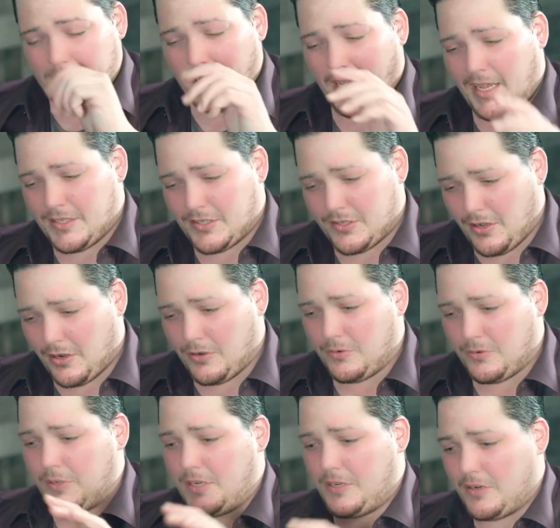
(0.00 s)
as though
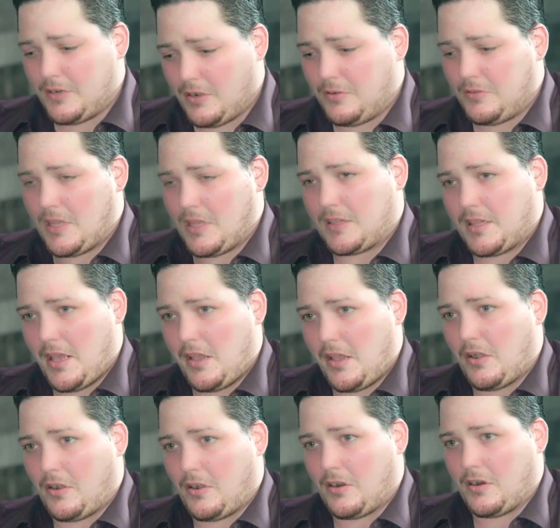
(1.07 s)
we know that they
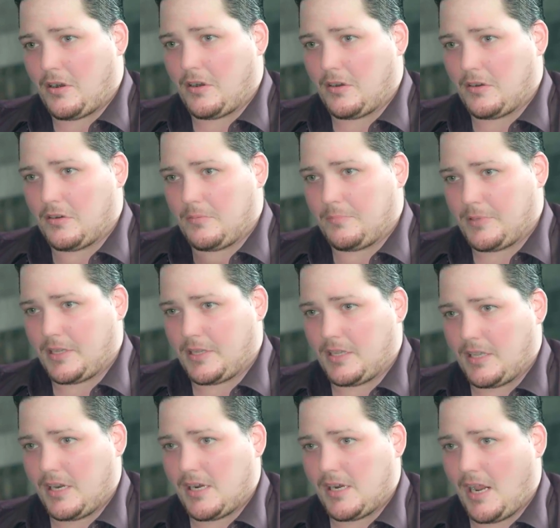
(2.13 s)
are
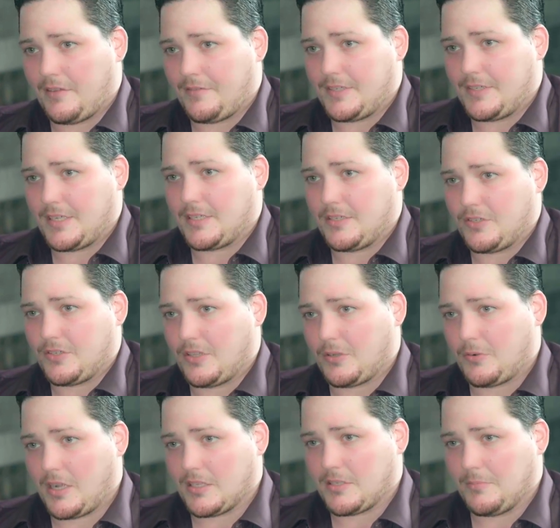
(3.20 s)
blinking in and out of existence on the
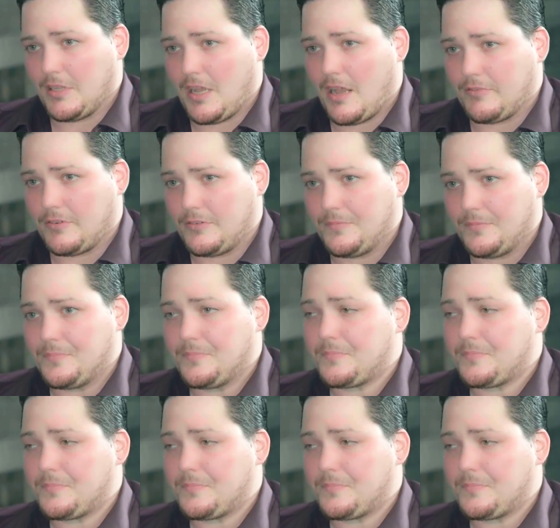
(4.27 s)
quantum level,